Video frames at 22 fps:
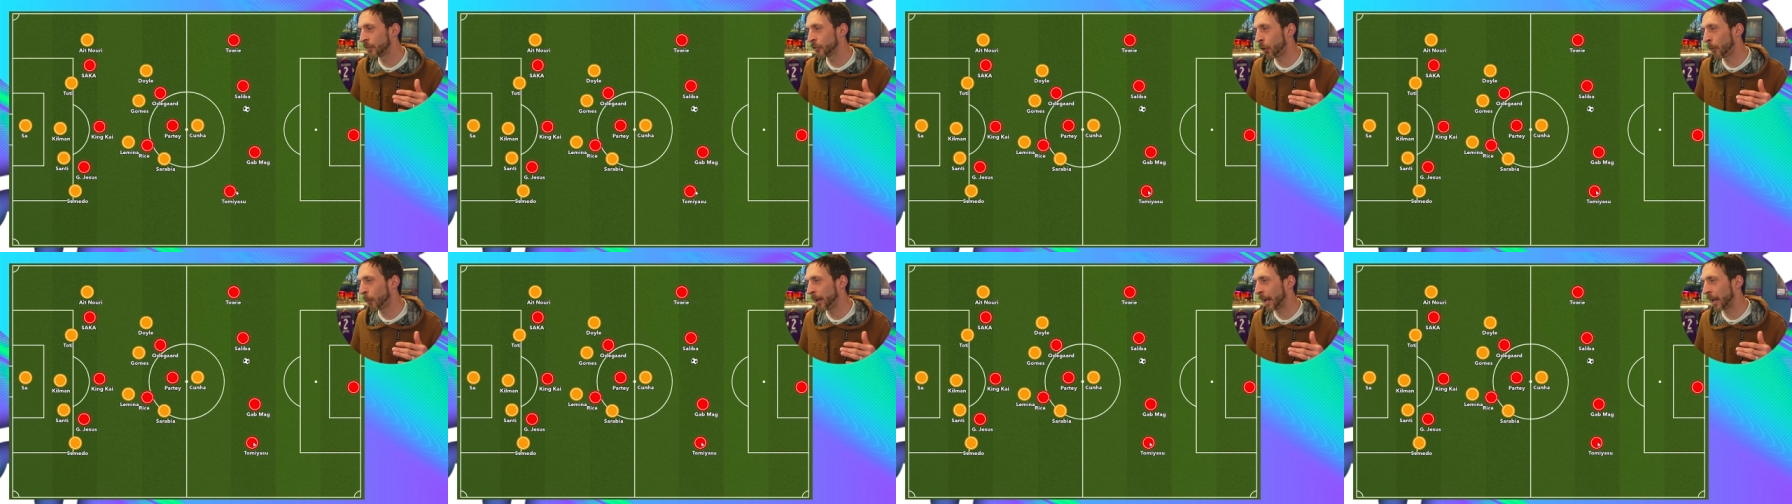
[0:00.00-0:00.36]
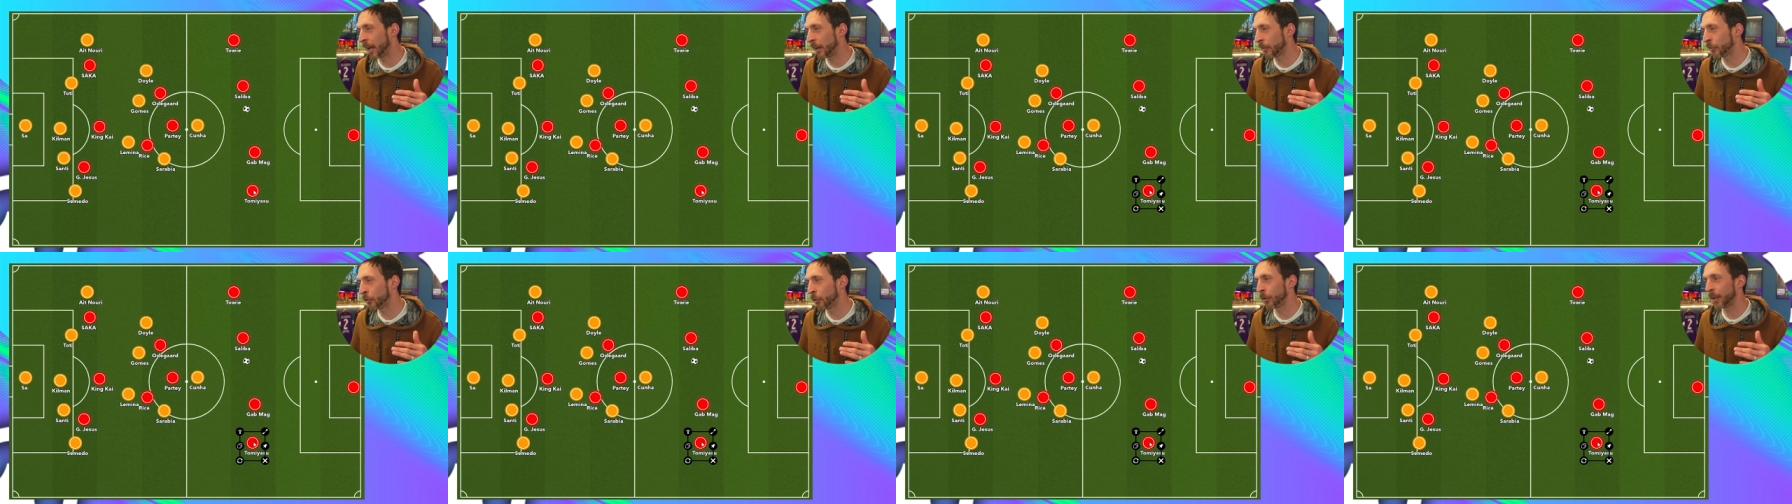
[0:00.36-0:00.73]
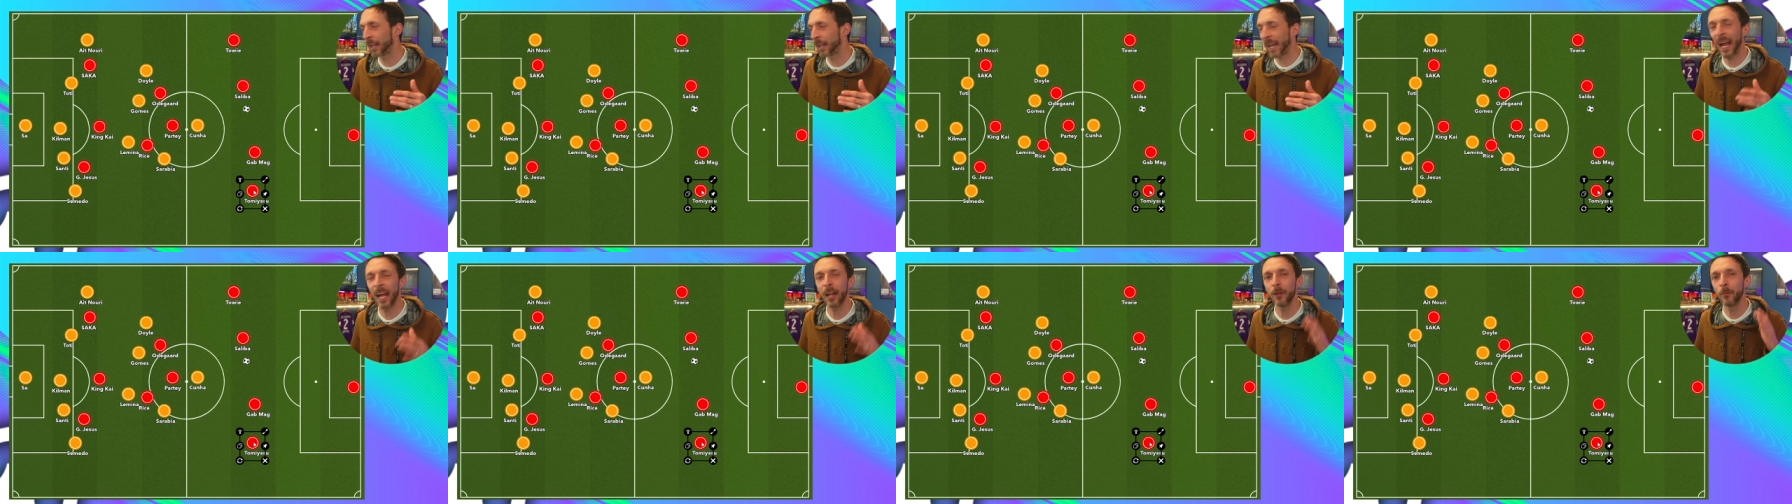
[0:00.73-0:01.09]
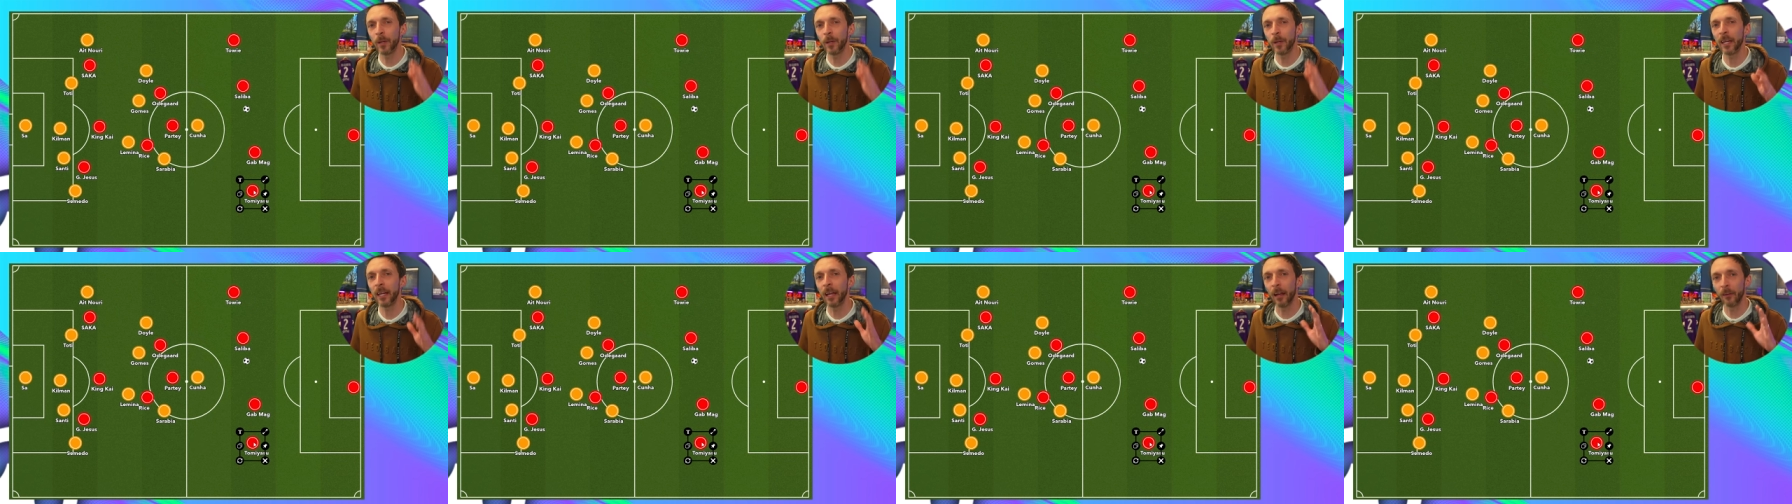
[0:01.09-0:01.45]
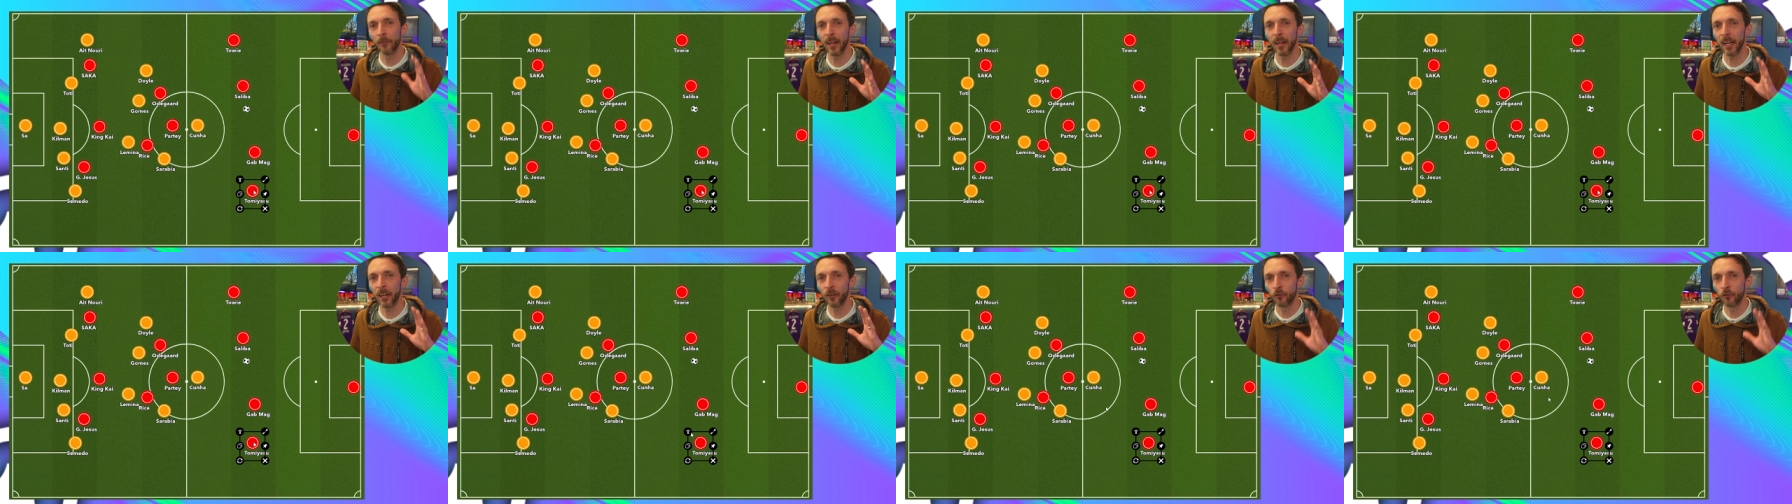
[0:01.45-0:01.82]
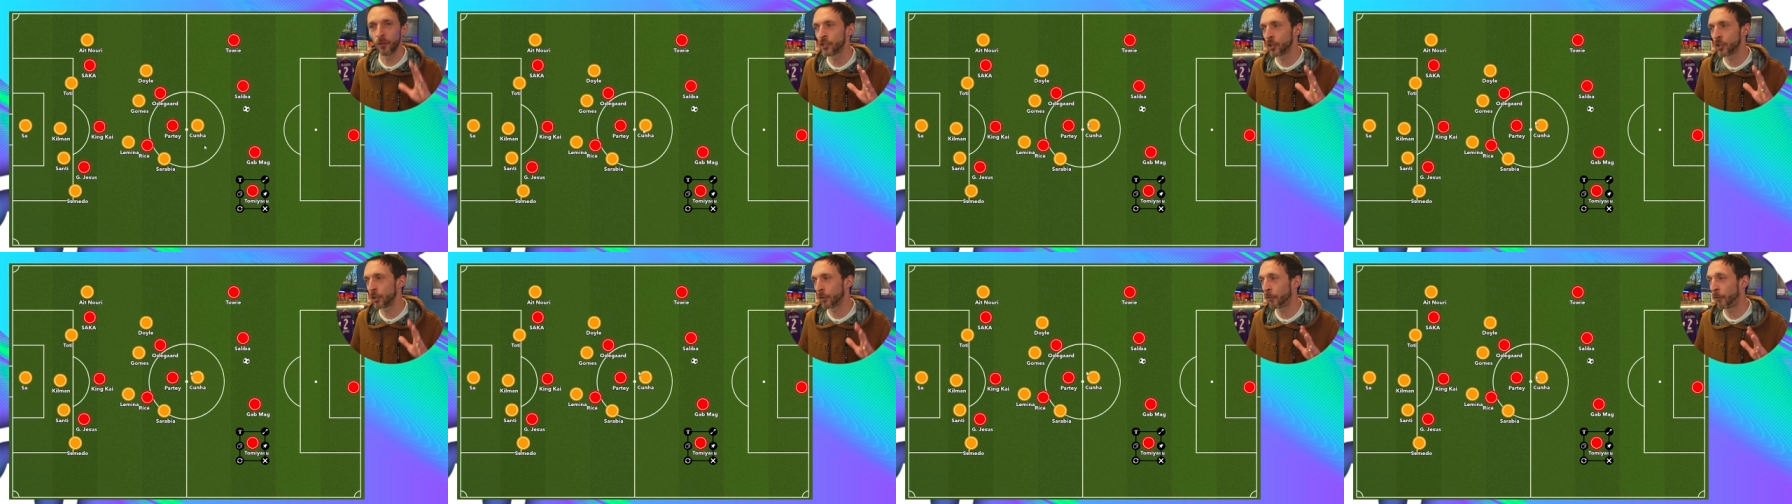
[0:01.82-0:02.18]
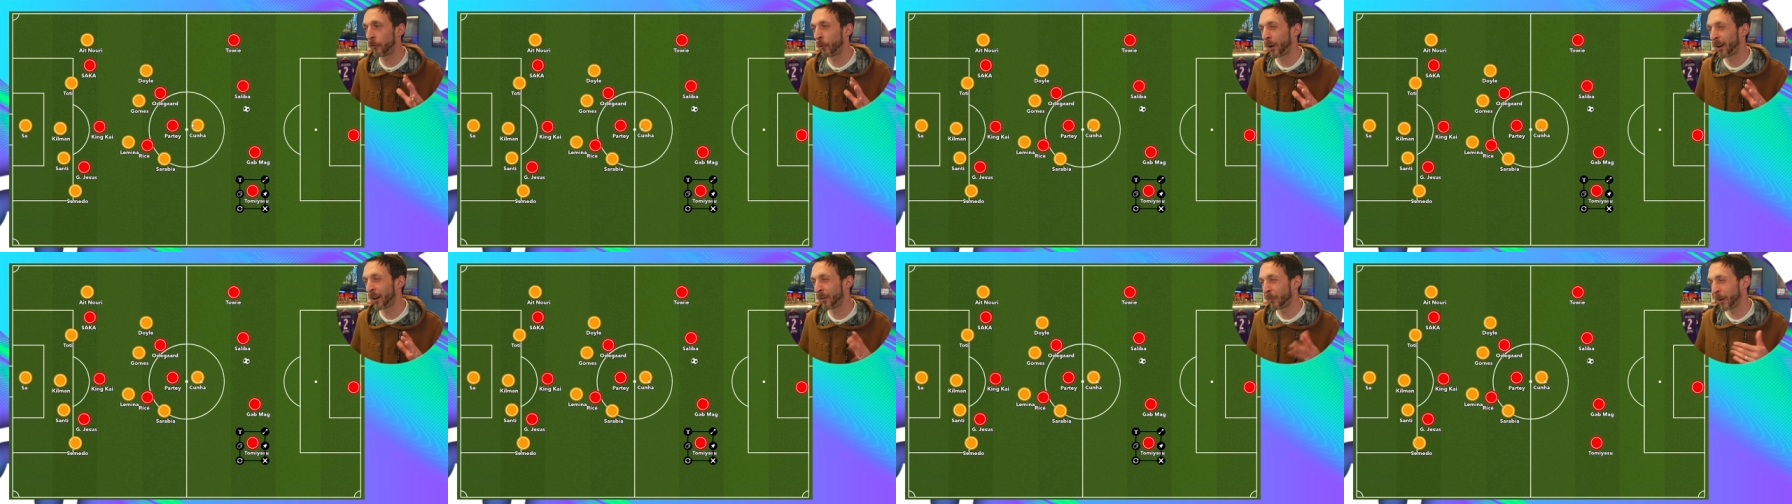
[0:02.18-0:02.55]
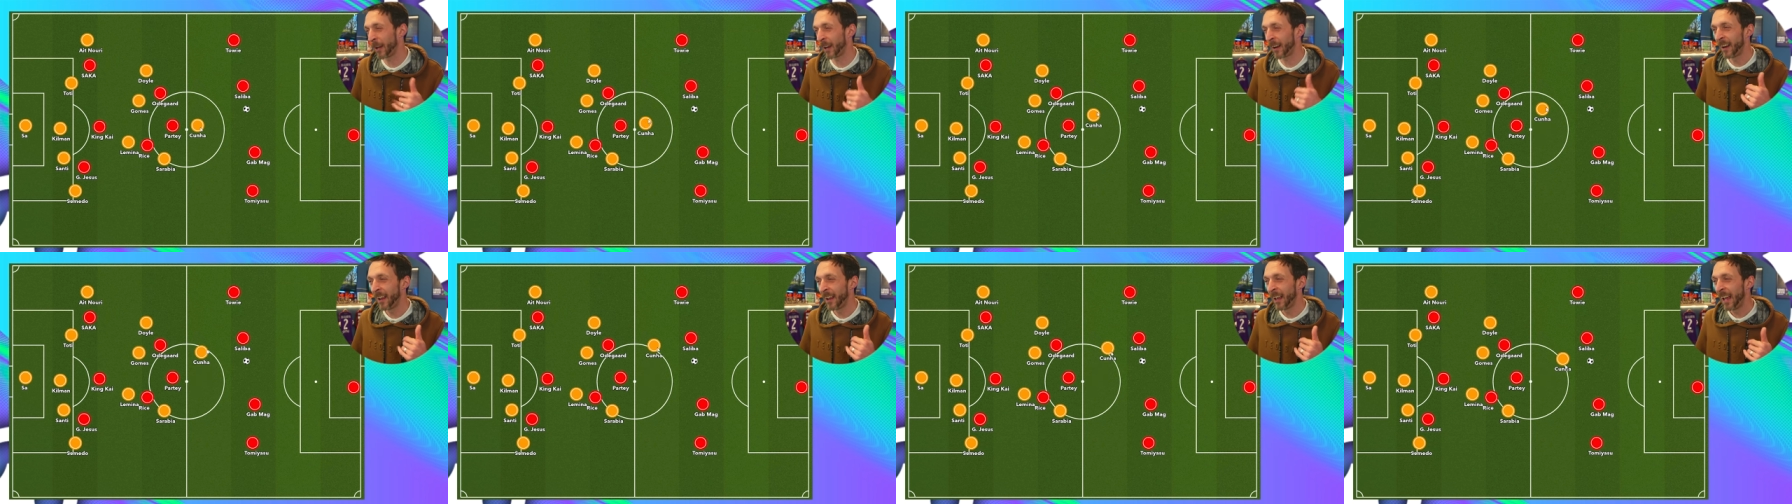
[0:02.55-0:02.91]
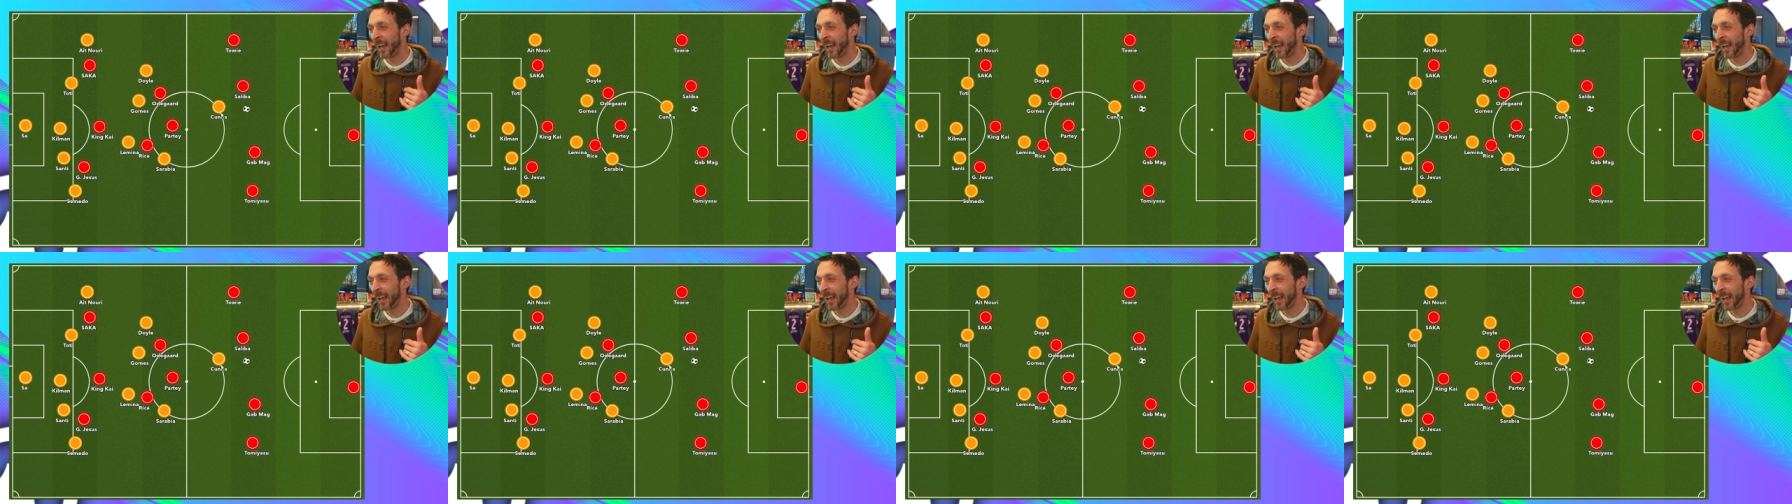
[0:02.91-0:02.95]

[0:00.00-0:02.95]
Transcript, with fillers: Tommy Asu can be a very rigid four, where